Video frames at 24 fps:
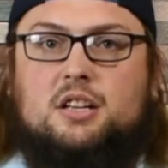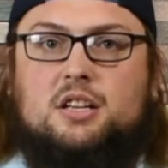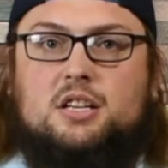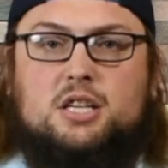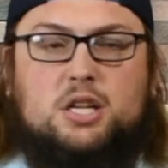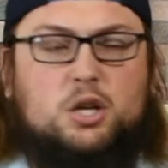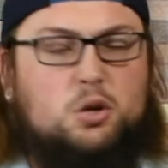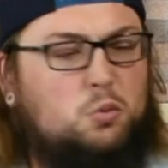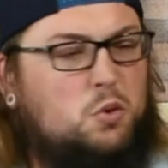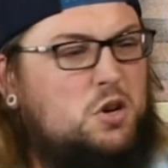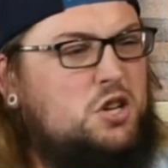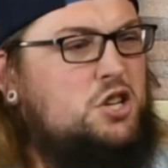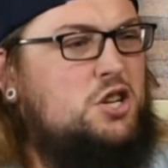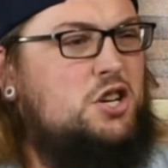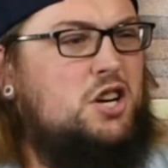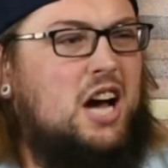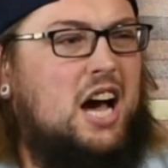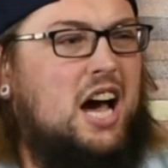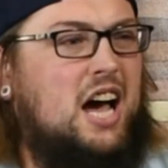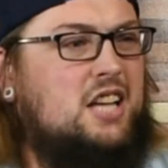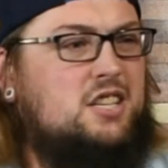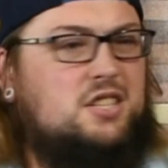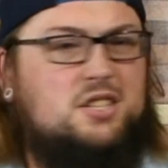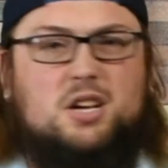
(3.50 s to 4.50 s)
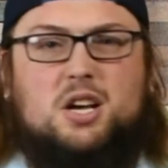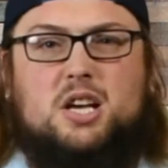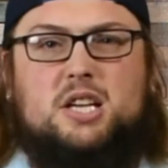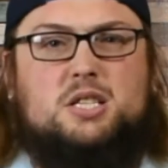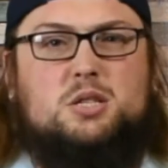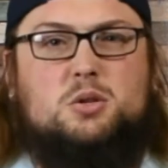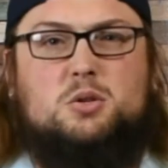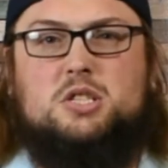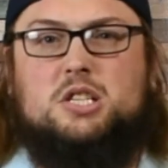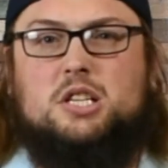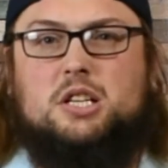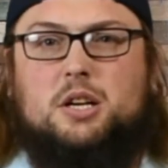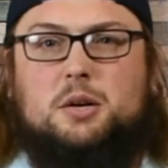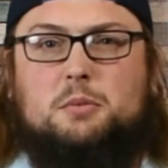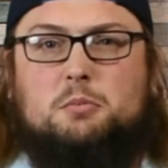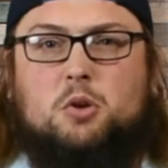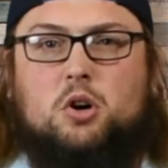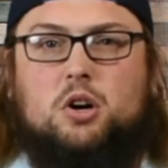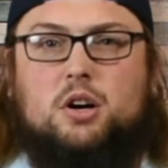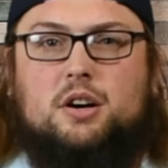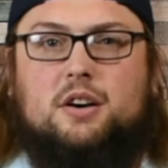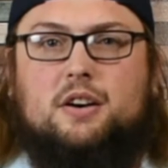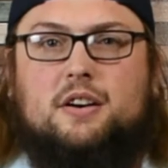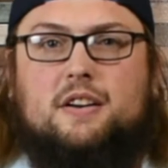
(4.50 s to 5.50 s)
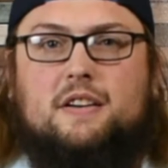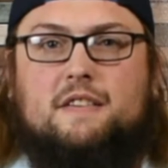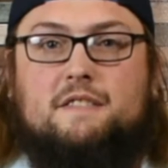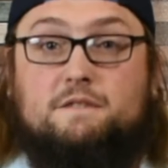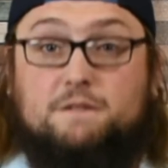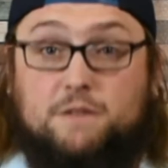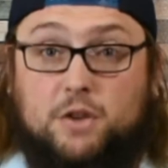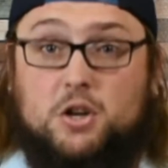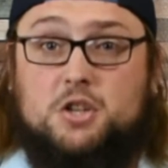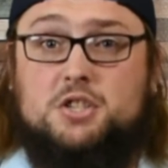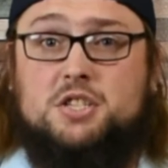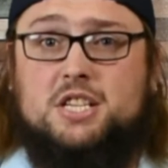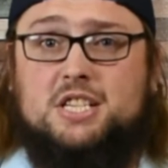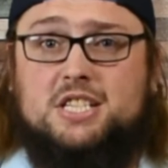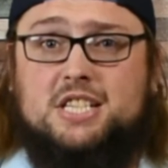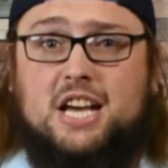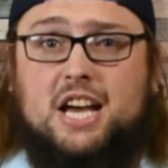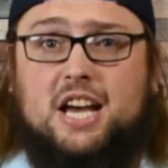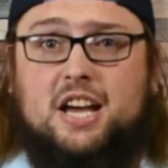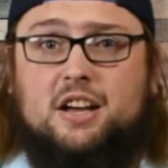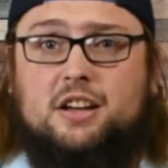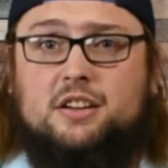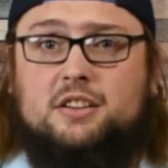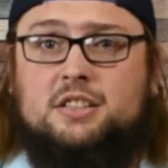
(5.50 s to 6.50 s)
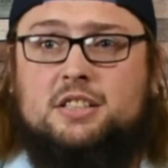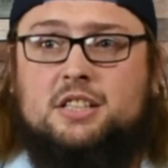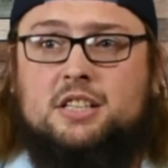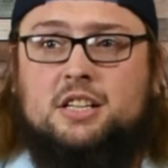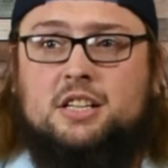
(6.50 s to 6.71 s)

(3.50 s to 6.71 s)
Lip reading: Do you wish your hot sauce was a little more versatile?